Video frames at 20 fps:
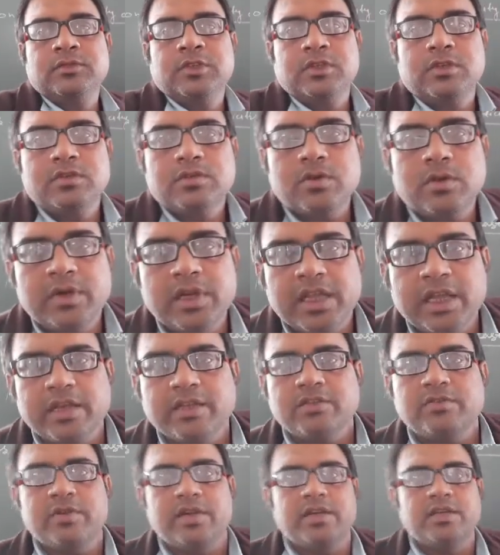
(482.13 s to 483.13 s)
So
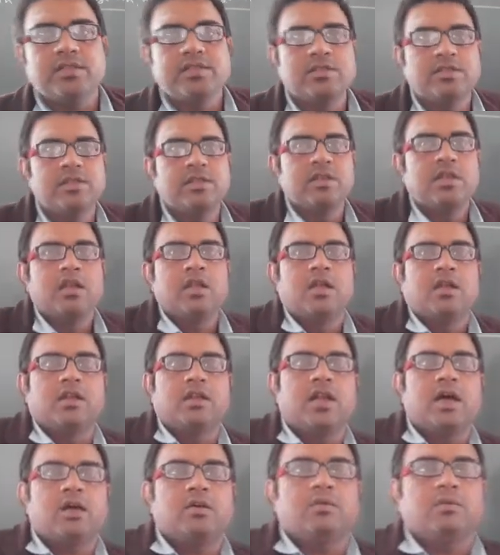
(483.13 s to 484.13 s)
dear students,
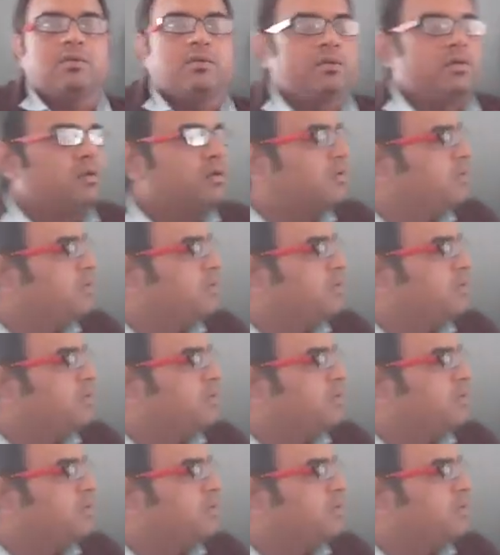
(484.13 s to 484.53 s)
now